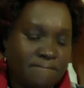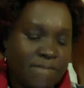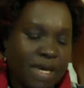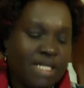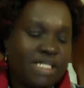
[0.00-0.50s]

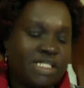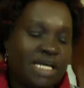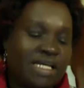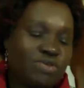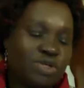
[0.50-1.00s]

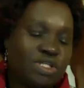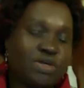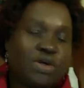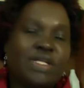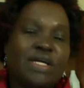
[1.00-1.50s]
initially, it was
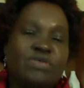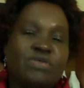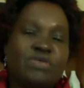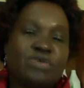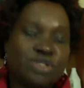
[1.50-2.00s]
thought that it
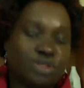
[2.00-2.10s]
was